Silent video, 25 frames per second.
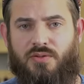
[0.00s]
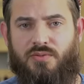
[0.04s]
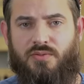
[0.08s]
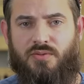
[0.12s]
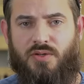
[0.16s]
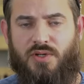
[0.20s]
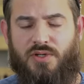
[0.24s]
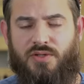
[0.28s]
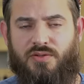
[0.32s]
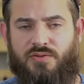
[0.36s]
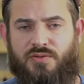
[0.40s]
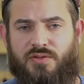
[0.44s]

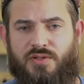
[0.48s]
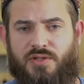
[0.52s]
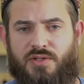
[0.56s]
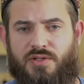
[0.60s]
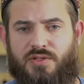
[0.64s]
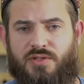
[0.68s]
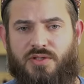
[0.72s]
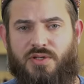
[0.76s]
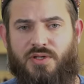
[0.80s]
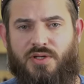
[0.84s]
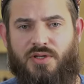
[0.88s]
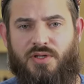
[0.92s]
one of
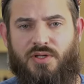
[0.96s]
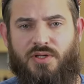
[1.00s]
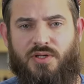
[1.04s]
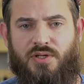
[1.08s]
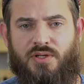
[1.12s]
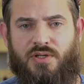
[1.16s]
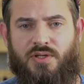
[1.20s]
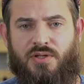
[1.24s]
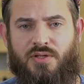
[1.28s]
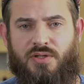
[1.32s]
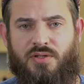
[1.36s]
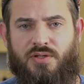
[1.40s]
these
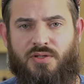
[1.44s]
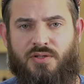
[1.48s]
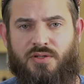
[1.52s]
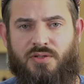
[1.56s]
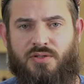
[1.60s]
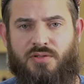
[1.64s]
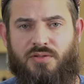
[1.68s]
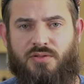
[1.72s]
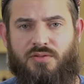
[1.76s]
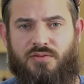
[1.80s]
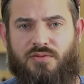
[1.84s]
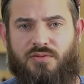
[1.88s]
uh,
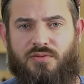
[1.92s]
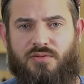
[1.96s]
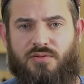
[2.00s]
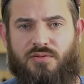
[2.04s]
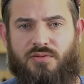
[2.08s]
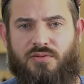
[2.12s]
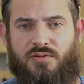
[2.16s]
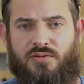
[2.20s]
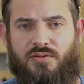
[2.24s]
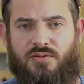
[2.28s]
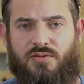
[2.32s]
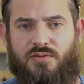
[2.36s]

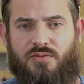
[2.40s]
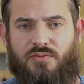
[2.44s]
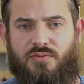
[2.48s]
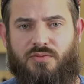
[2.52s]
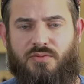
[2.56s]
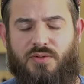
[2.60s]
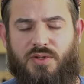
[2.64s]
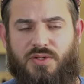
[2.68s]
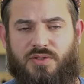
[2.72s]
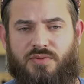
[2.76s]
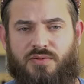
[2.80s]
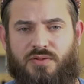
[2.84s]

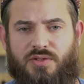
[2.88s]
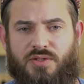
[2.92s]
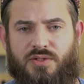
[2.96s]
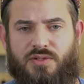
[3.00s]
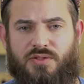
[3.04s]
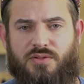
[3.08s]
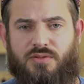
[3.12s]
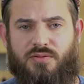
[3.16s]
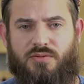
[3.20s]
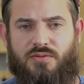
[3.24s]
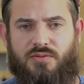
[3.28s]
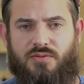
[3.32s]
one of
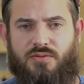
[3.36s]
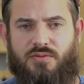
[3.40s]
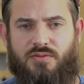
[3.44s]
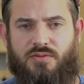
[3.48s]
these